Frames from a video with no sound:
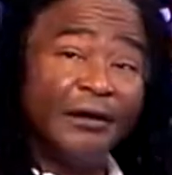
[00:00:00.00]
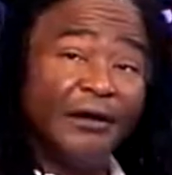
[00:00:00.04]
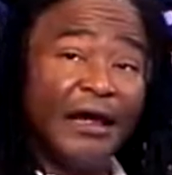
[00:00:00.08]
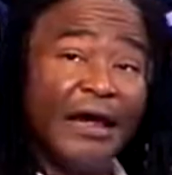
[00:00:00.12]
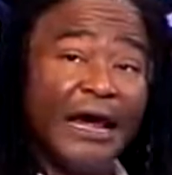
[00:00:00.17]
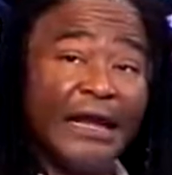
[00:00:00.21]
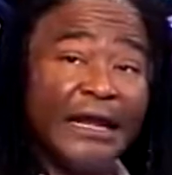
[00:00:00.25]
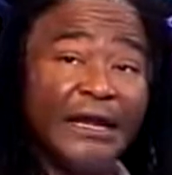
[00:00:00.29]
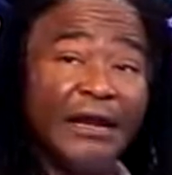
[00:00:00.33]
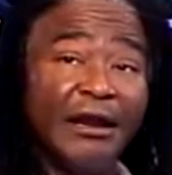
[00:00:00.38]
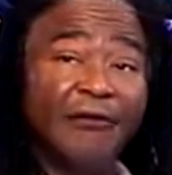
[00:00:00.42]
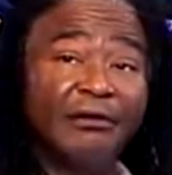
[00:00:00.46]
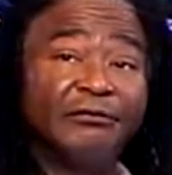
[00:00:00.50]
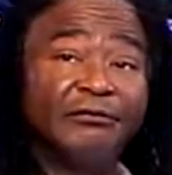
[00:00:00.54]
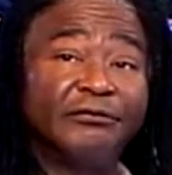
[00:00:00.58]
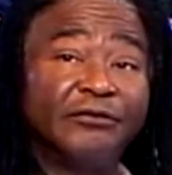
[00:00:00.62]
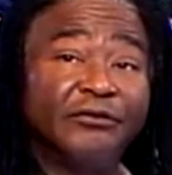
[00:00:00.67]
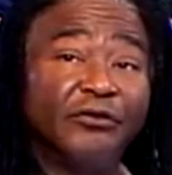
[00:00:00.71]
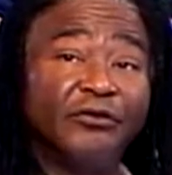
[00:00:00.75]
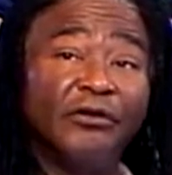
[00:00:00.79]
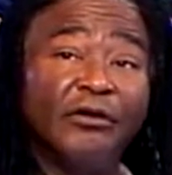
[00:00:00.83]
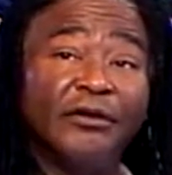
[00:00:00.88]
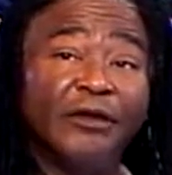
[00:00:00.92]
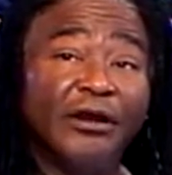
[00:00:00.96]
And they're
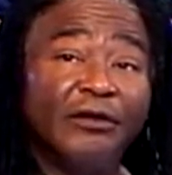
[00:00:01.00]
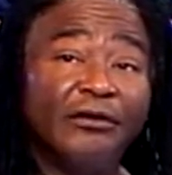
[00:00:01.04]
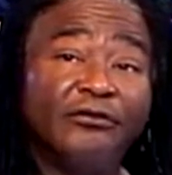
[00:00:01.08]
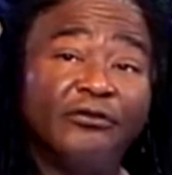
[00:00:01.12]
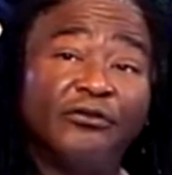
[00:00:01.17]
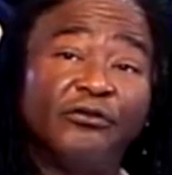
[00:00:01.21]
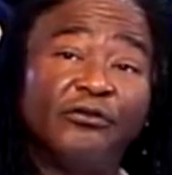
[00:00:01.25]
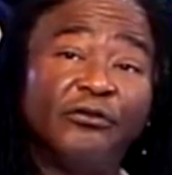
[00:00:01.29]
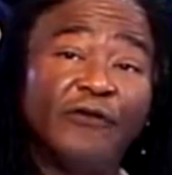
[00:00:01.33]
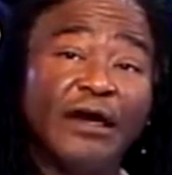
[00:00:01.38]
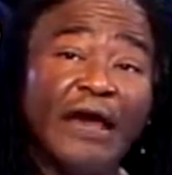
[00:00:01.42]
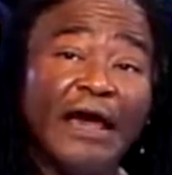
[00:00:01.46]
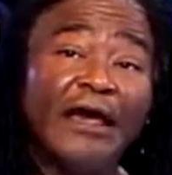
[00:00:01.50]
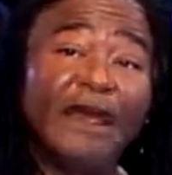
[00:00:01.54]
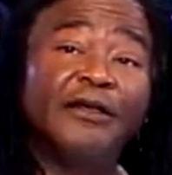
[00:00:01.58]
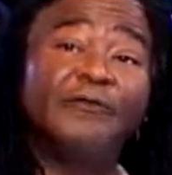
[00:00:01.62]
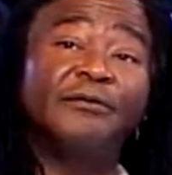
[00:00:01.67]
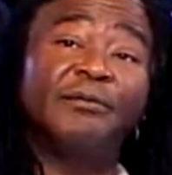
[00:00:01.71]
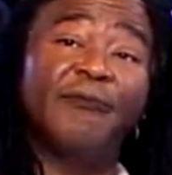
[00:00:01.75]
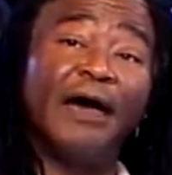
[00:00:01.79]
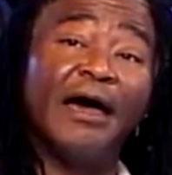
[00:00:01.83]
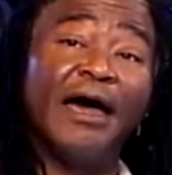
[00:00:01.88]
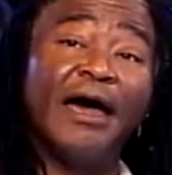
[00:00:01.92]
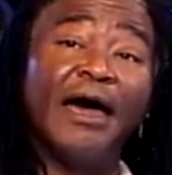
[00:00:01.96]
two games
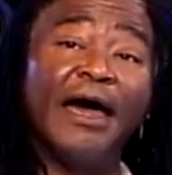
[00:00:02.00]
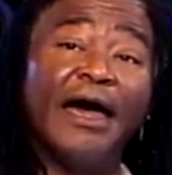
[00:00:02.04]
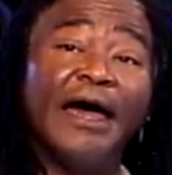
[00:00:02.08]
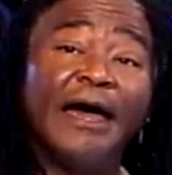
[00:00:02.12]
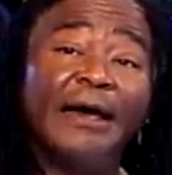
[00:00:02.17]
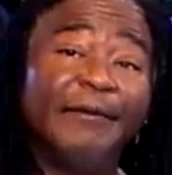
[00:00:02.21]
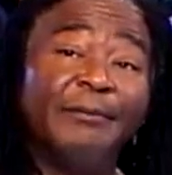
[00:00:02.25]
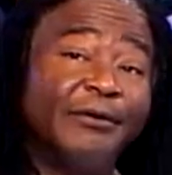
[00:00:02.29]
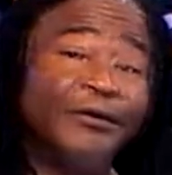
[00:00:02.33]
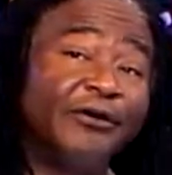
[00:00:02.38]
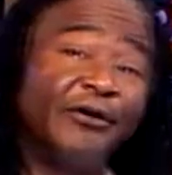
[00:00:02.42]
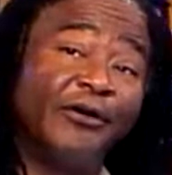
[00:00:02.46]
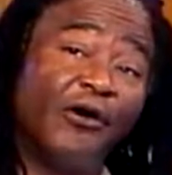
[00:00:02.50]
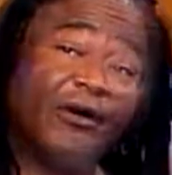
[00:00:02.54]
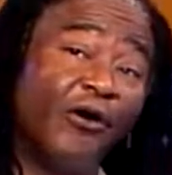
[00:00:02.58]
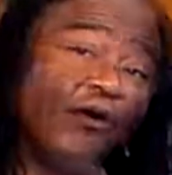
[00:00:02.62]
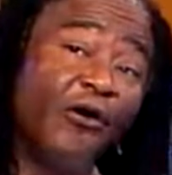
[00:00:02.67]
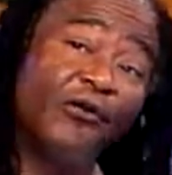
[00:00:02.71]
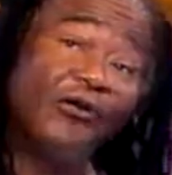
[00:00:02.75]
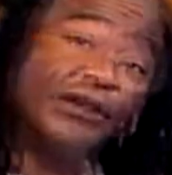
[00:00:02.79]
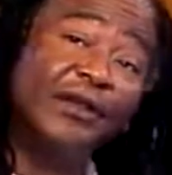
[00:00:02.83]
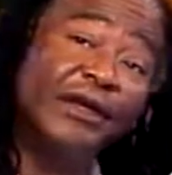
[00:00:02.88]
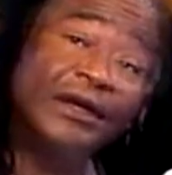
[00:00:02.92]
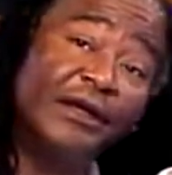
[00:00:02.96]
behind, but they're
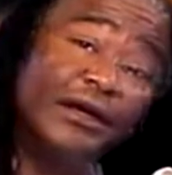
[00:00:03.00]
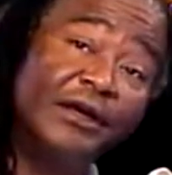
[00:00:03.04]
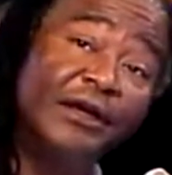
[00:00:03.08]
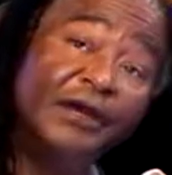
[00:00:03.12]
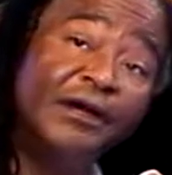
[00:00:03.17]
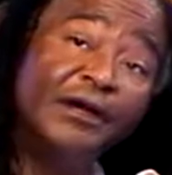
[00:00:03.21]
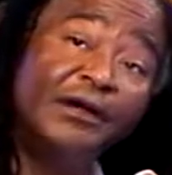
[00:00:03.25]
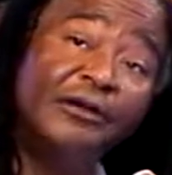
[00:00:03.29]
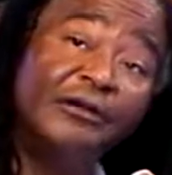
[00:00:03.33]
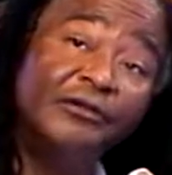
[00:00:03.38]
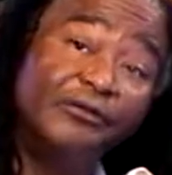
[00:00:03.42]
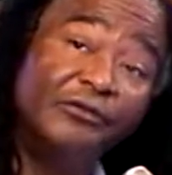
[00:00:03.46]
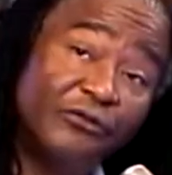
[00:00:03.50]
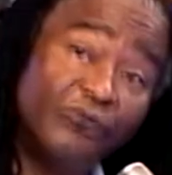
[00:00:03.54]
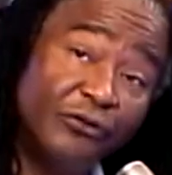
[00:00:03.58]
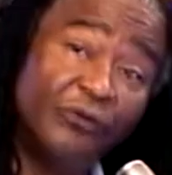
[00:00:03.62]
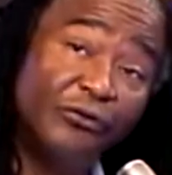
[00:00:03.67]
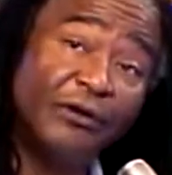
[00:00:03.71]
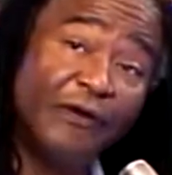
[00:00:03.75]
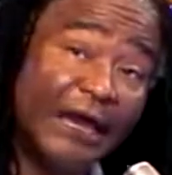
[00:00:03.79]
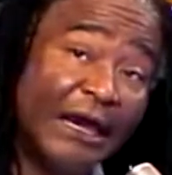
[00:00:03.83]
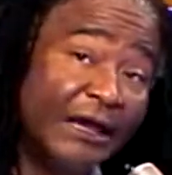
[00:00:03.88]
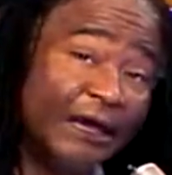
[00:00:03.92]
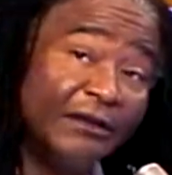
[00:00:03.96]
only 2
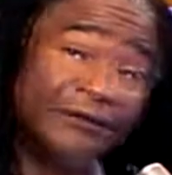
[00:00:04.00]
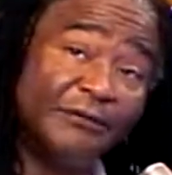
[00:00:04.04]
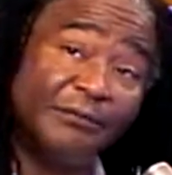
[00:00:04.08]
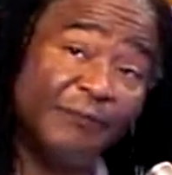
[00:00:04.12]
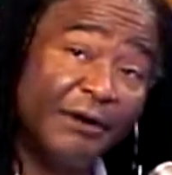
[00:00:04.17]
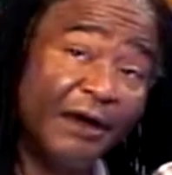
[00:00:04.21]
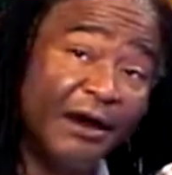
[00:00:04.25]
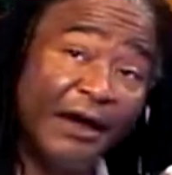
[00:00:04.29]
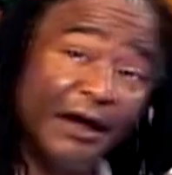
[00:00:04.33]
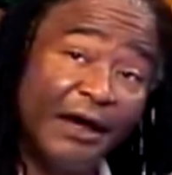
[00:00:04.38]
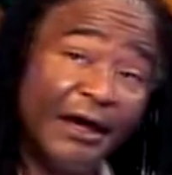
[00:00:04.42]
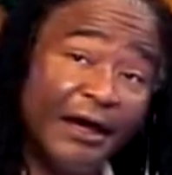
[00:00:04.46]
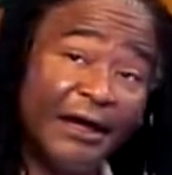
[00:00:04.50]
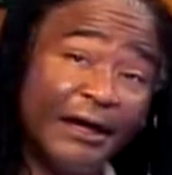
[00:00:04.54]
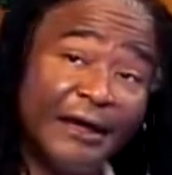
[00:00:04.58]
games behind.